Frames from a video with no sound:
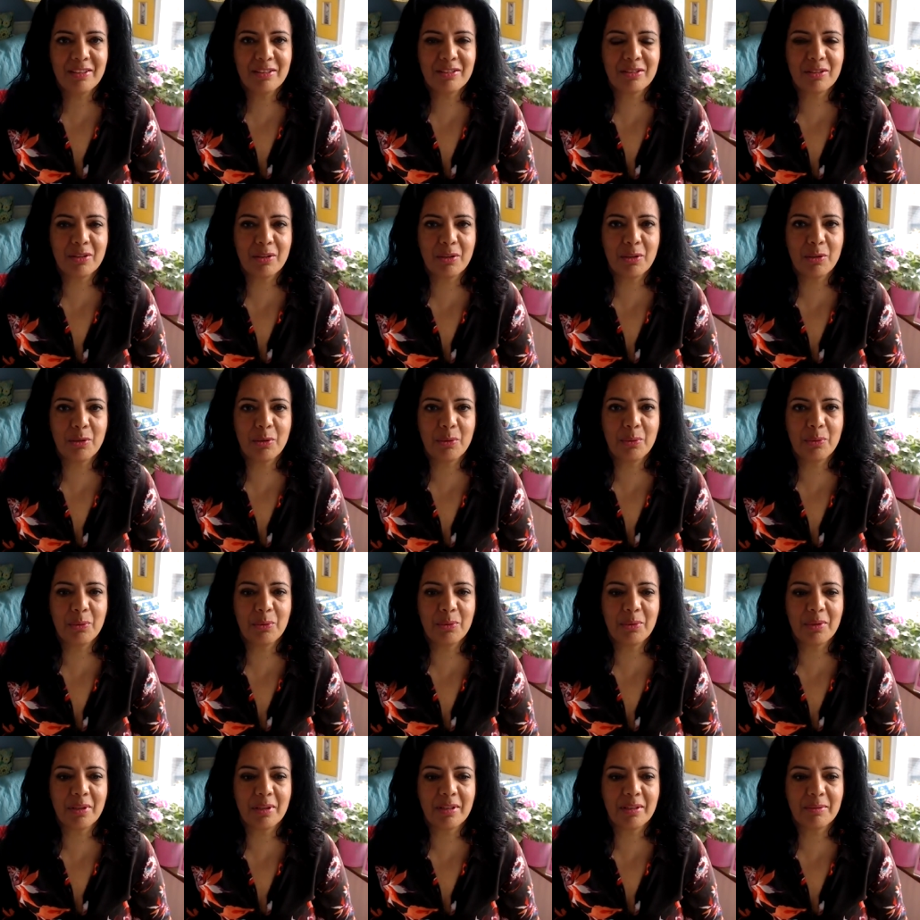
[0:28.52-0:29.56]

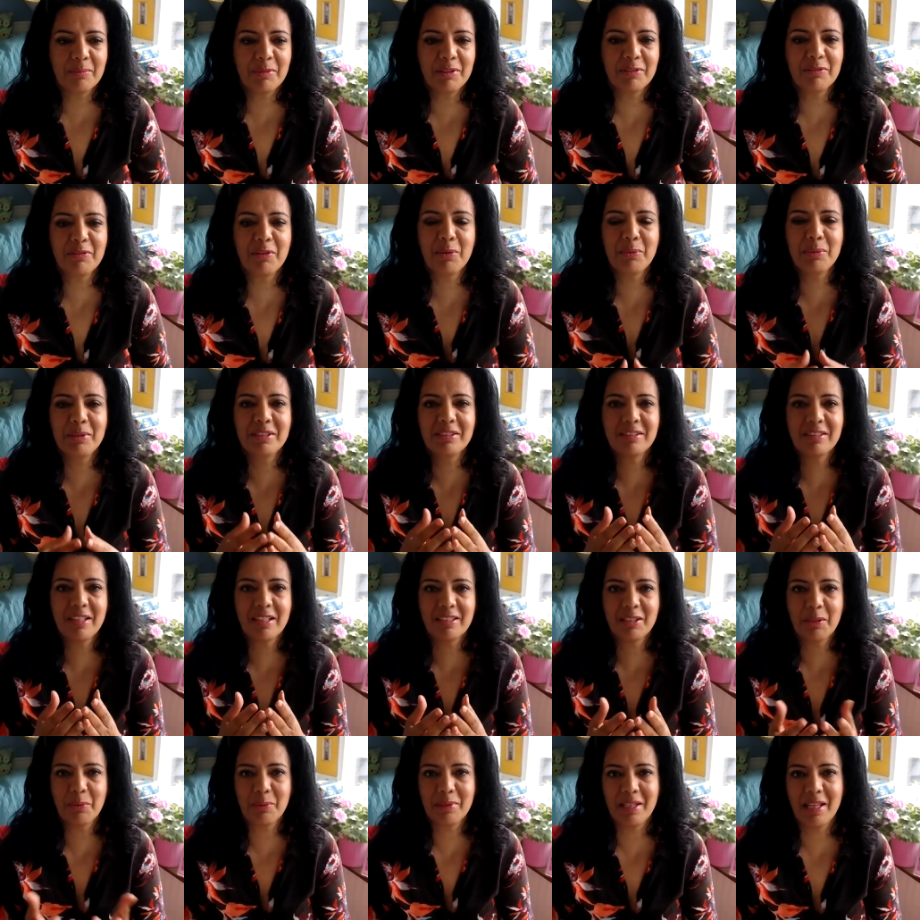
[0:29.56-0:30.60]
So before we
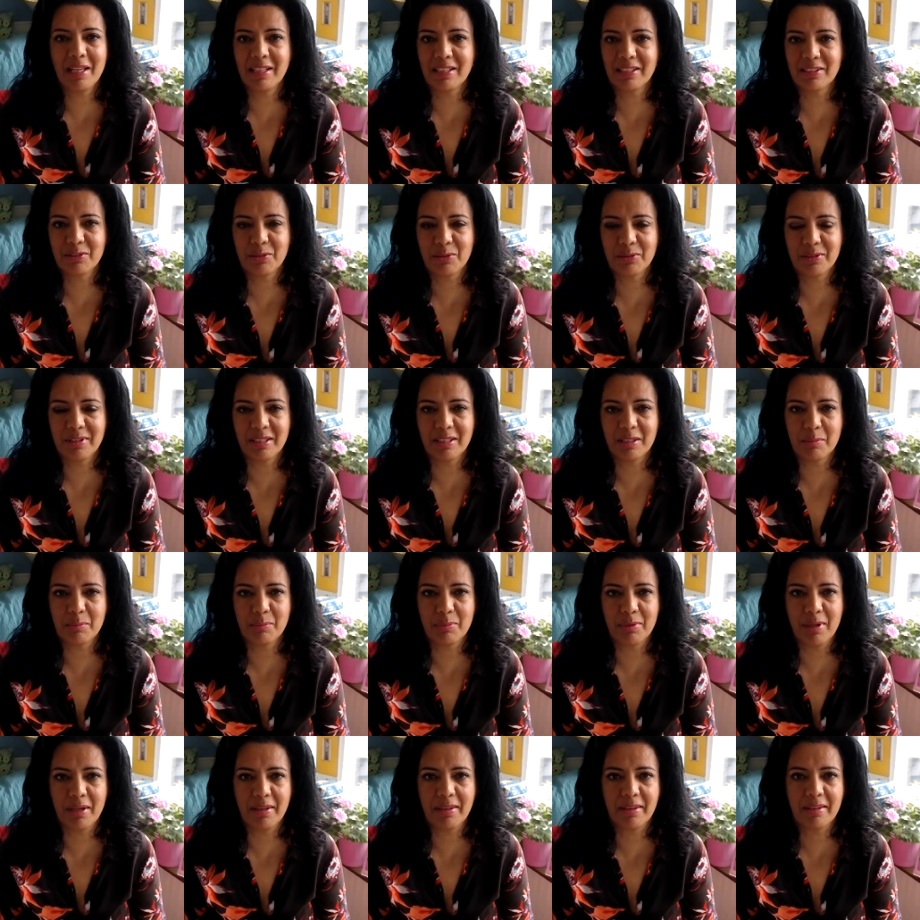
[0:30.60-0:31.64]
start, I would like us to take a
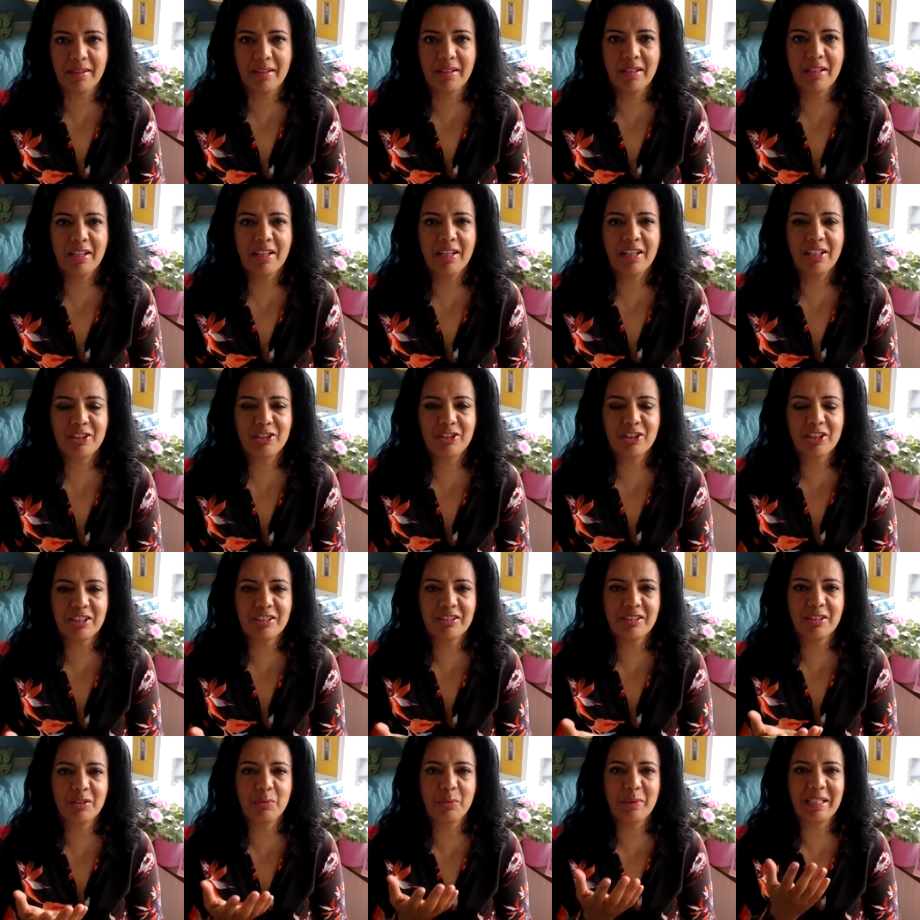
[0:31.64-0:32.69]
breath
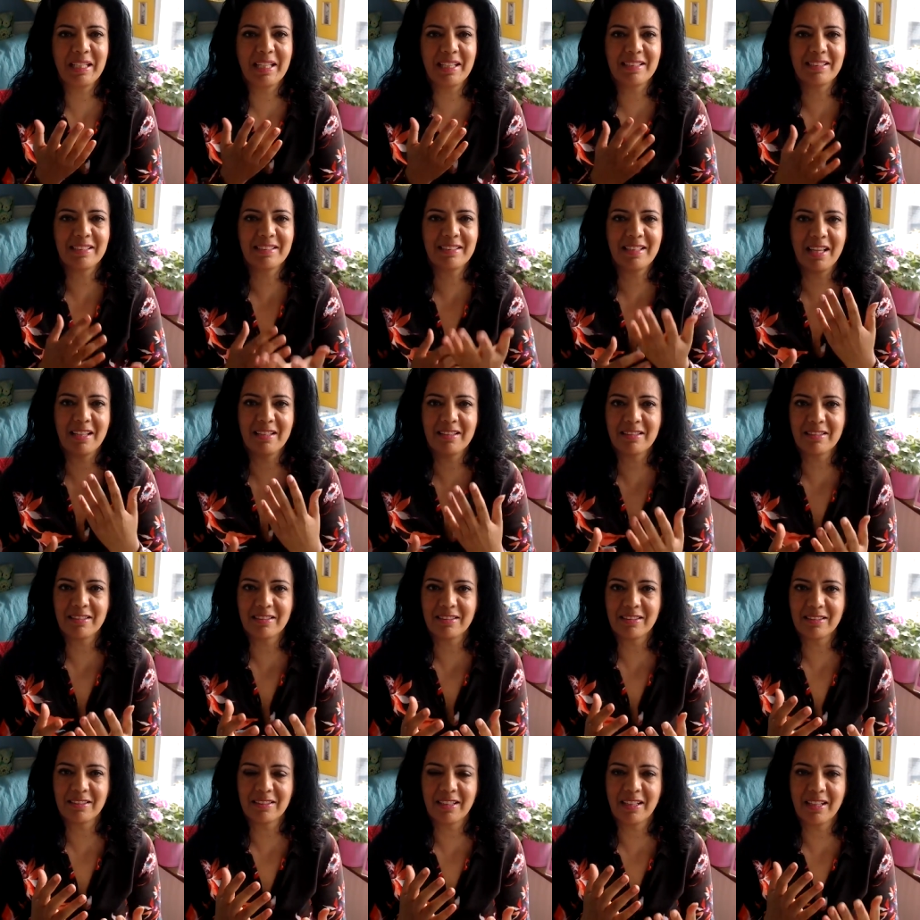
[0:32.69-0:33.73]
just that we can
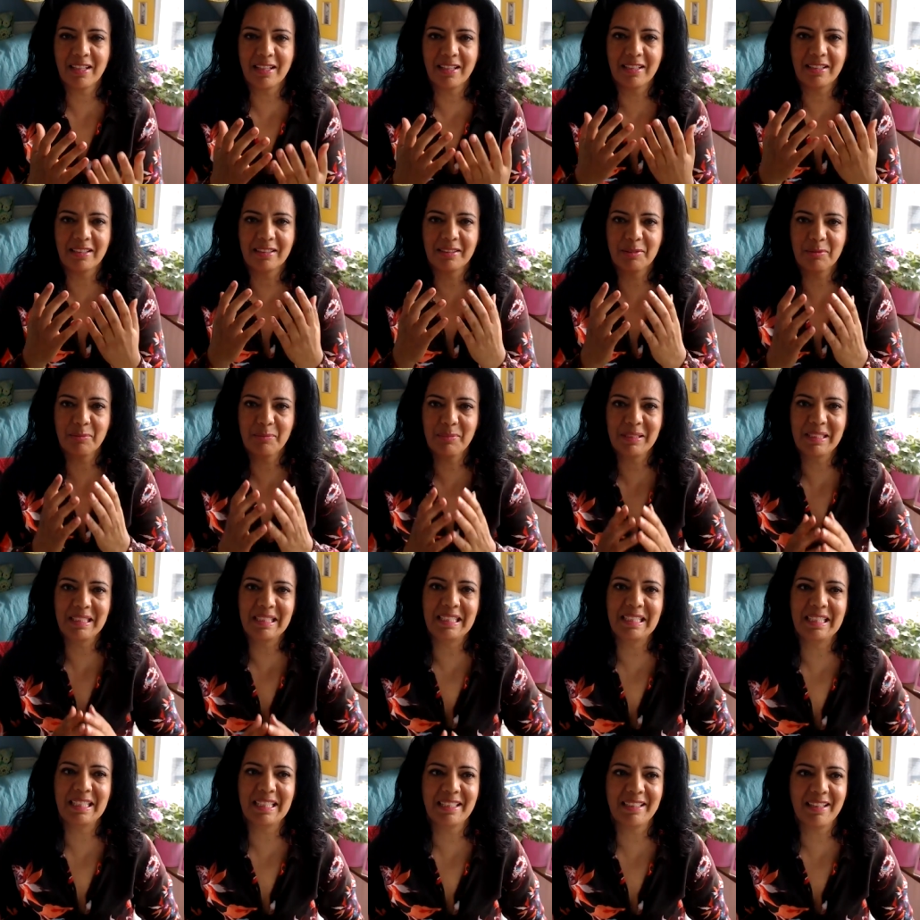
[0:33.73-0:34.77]
center and
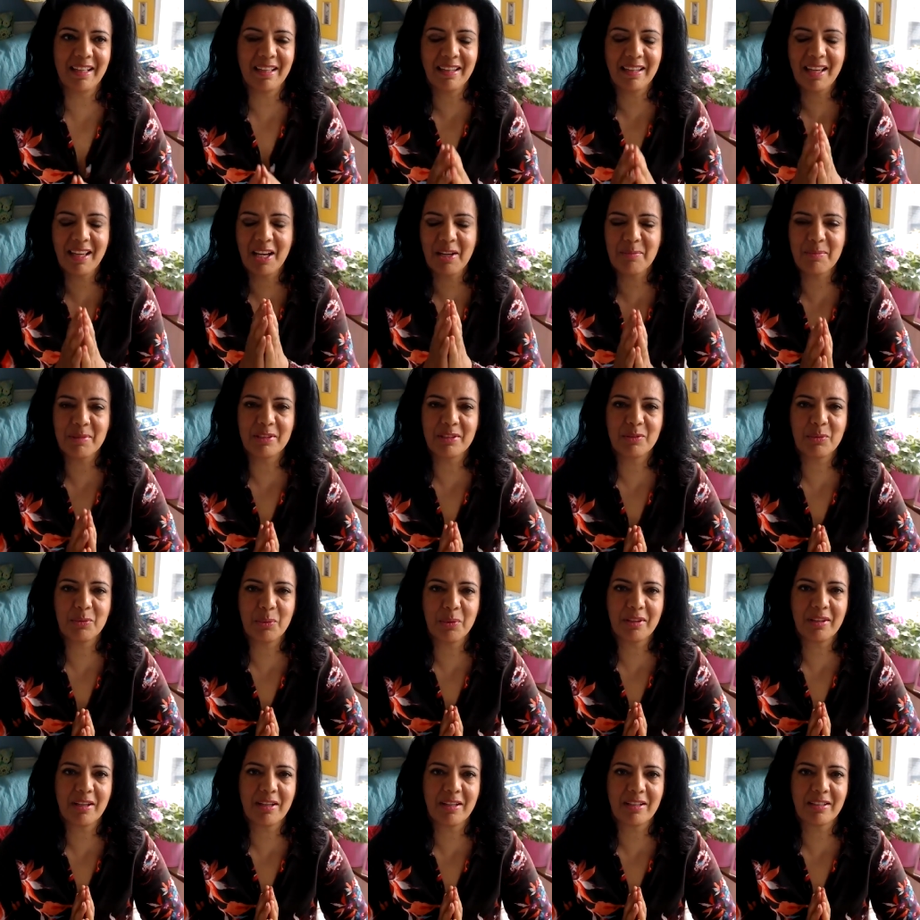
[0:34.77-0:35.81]
be in alignment
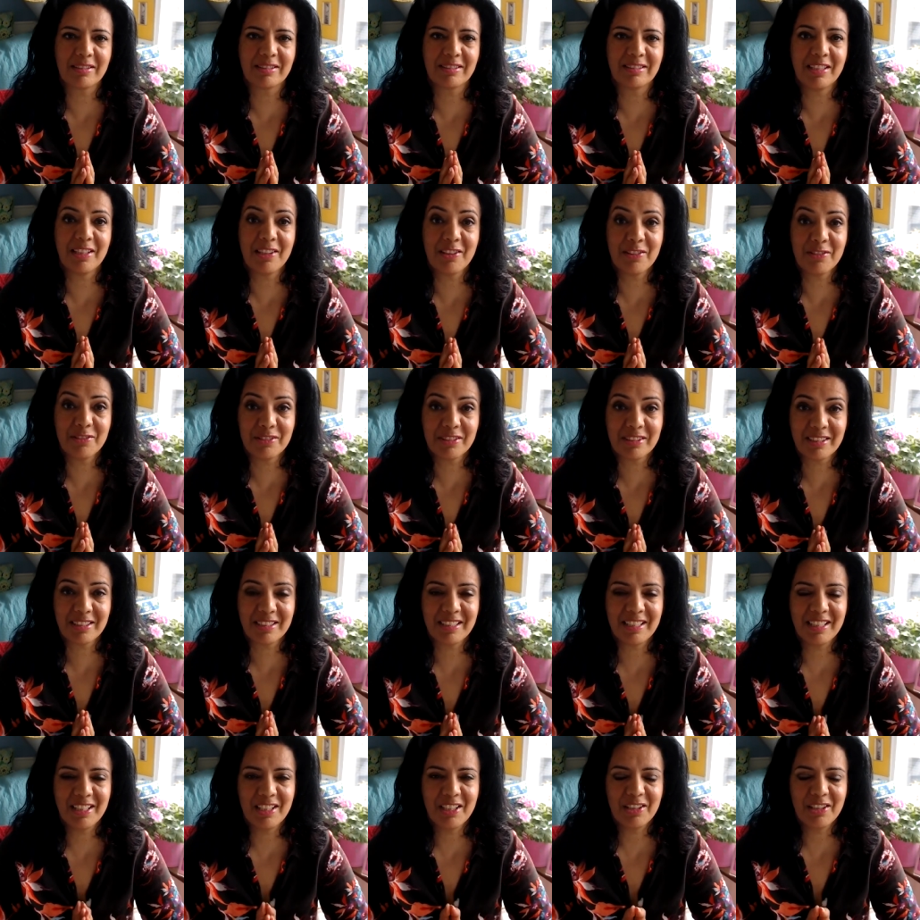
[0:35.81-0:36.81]
with ourselves.